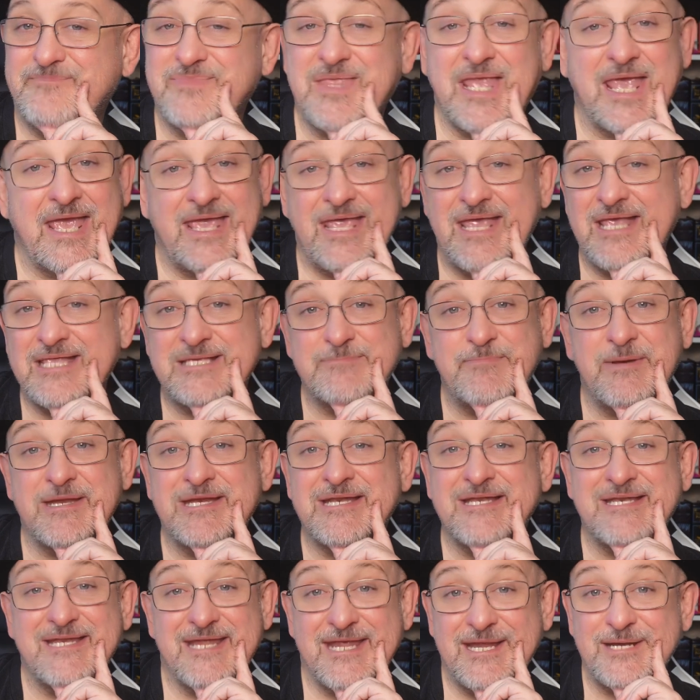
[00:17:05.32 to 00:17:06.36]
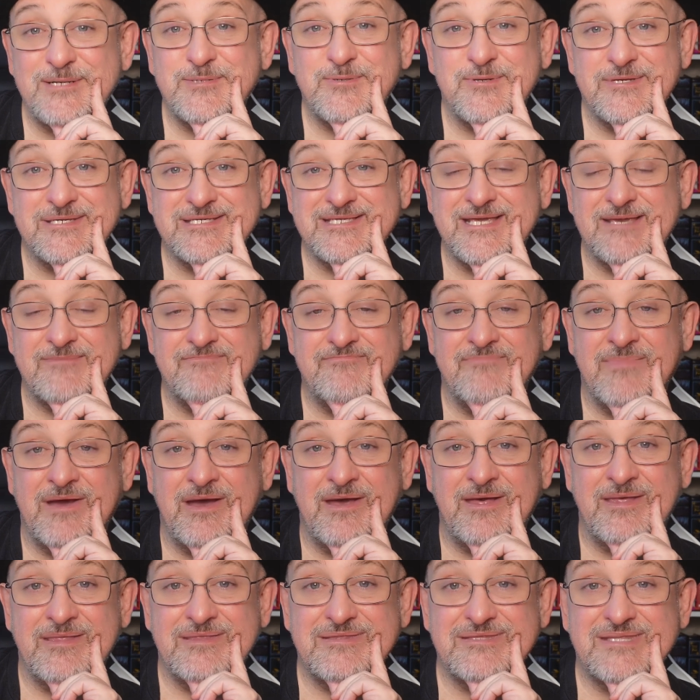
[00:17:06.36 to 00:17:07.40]
it's been an interesting
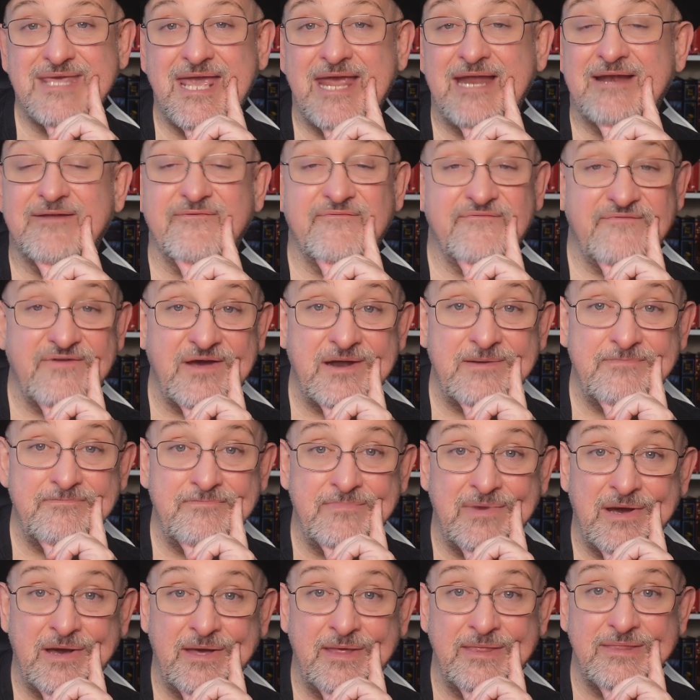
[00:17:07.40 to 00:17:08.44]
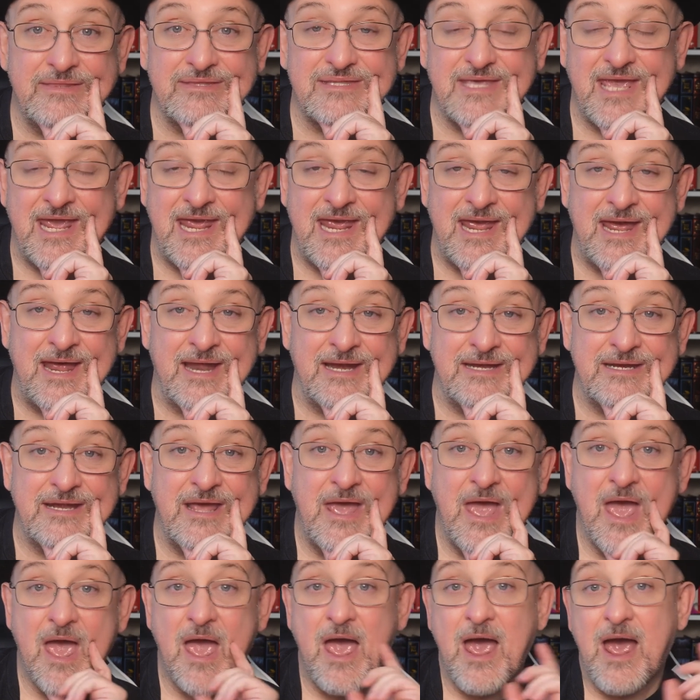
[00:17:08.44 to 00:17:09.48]
month and a fun month, and
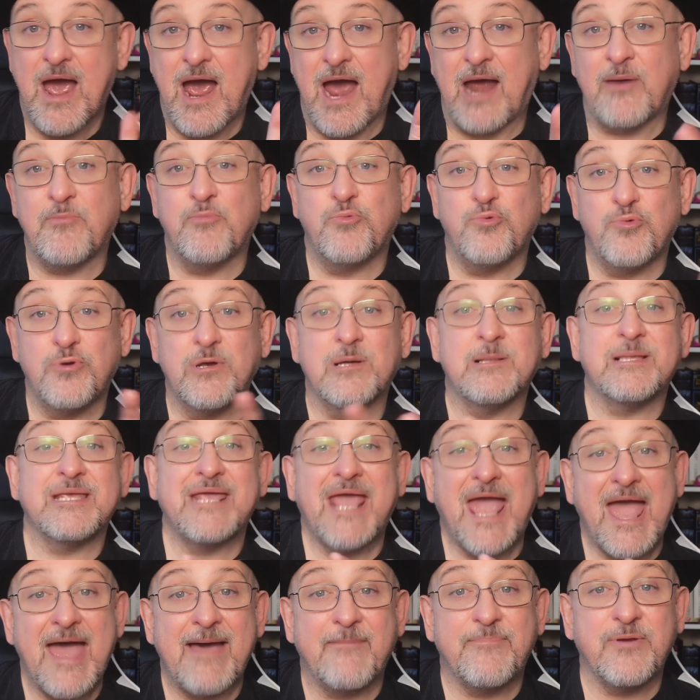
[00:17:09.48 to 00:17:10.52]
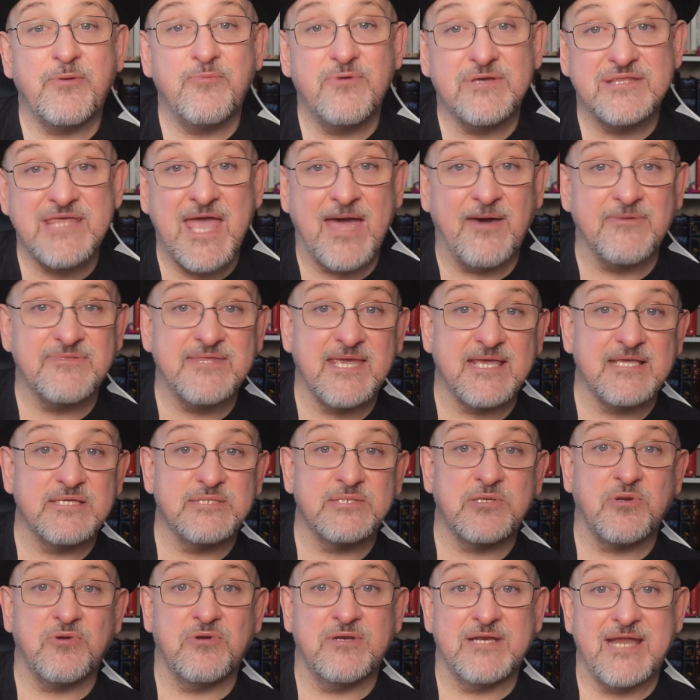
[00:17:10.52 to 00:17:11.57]
I'm really happy with how things
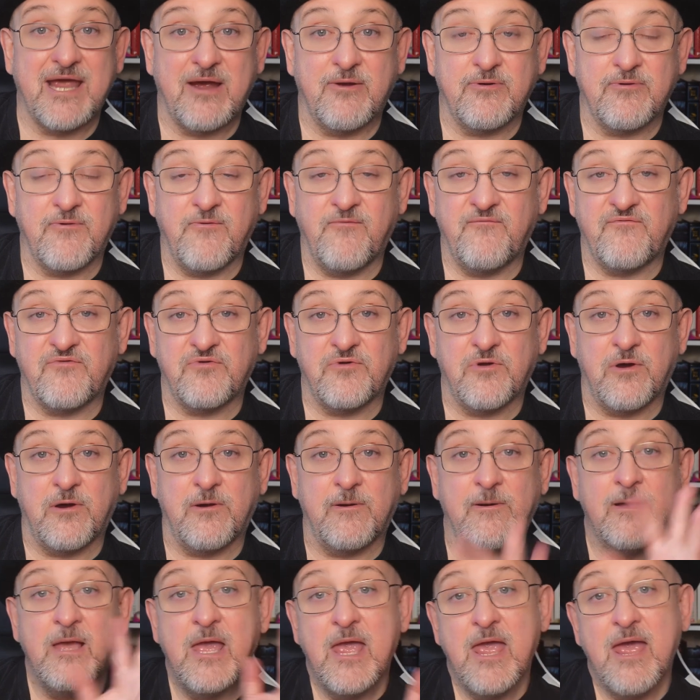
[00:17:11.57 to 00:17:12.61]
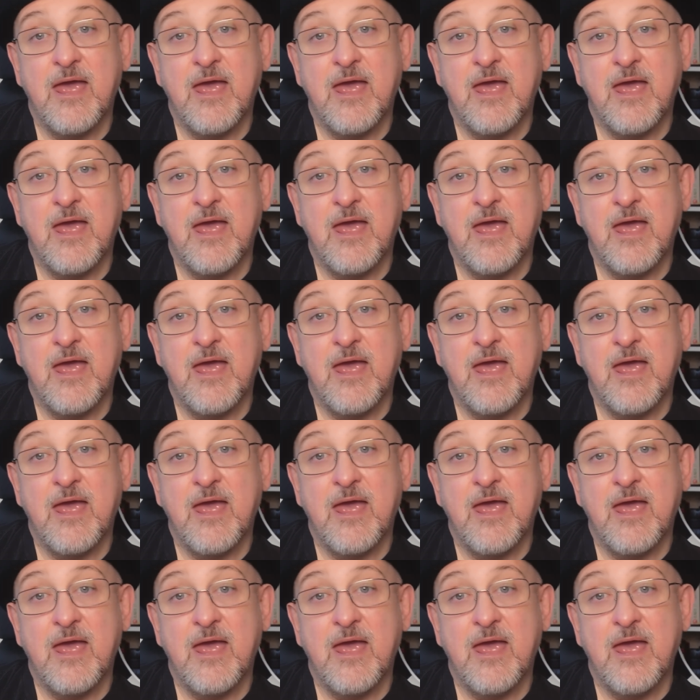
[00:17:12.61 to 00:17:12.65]
turned out overall.